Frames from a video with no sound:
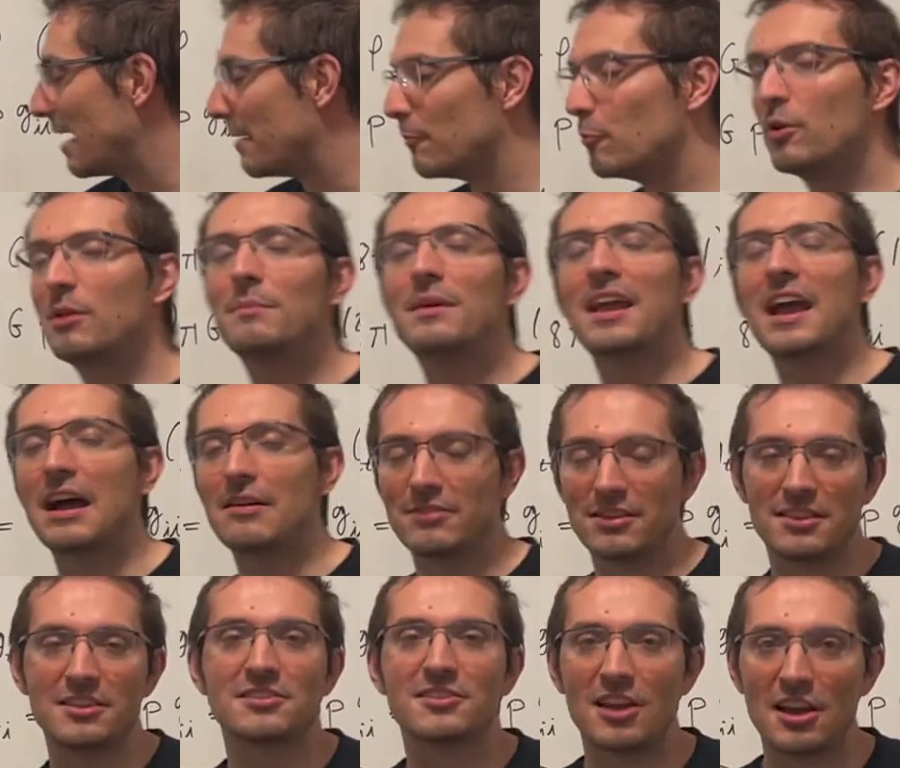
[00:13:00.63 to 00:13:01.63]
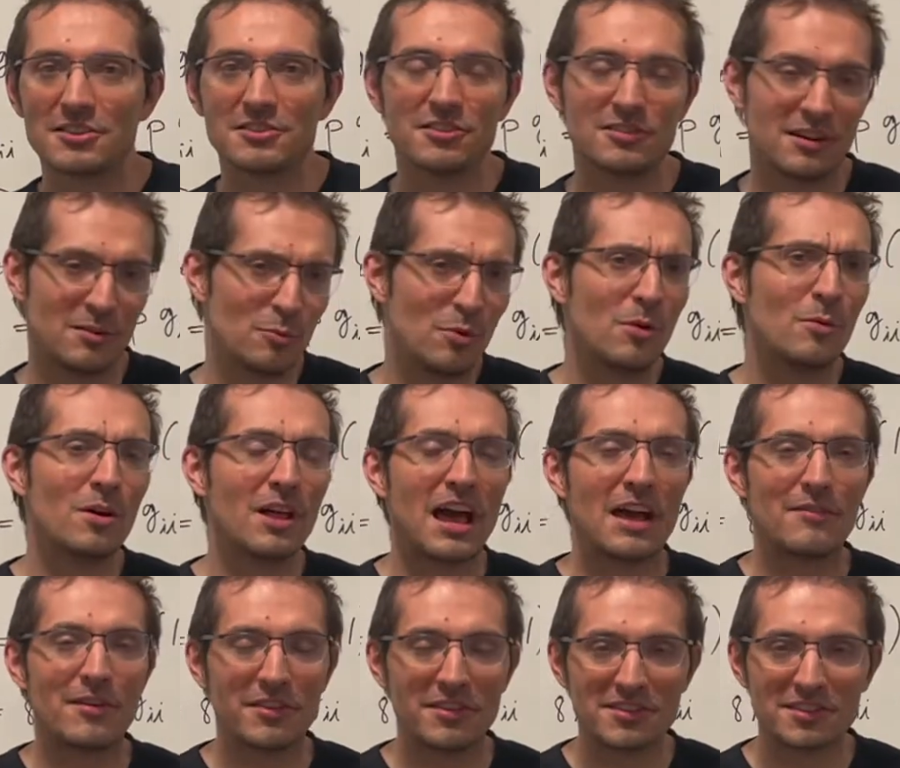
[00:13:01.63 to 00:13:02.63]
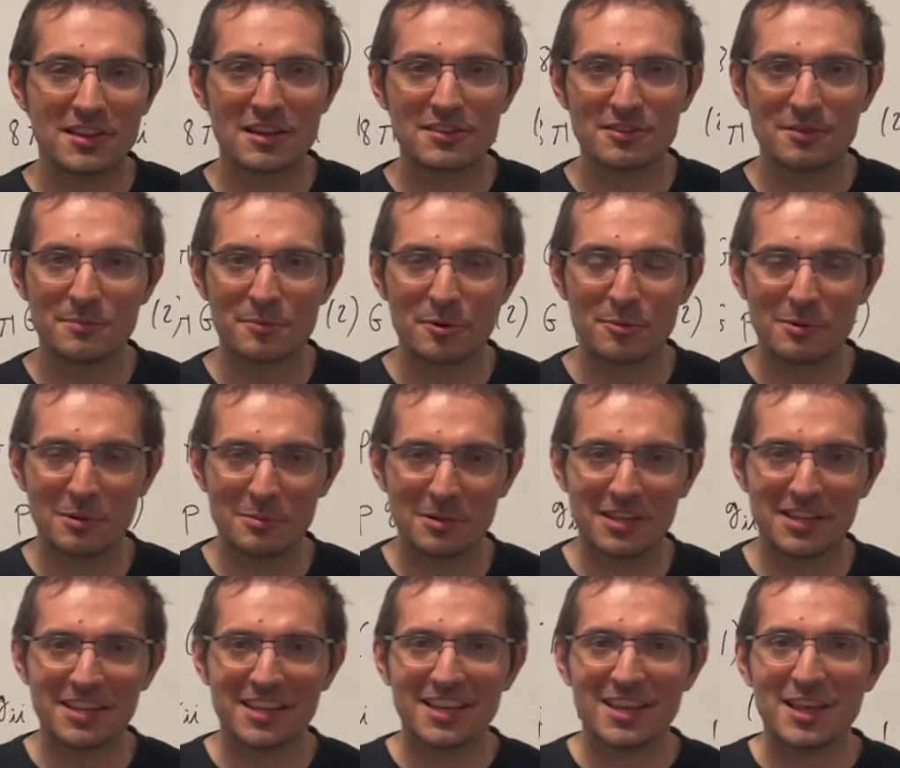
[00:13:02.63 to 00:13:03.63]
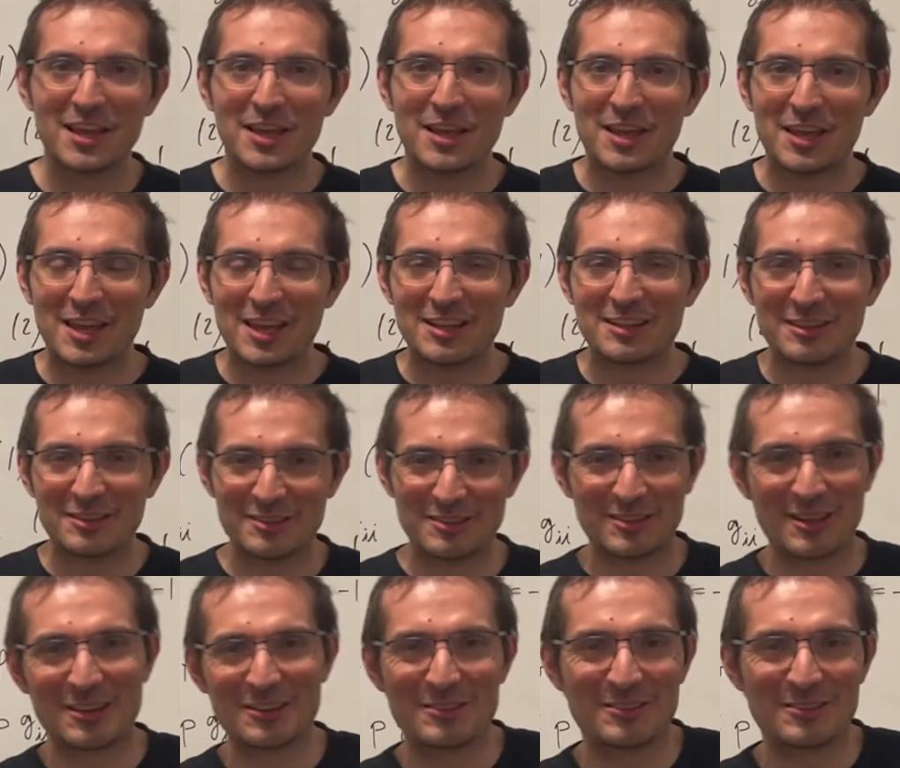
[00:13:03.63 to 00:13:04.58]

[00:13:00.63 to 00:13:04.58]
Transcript: We may have a discussion, and we will have a discussion probably in the discussion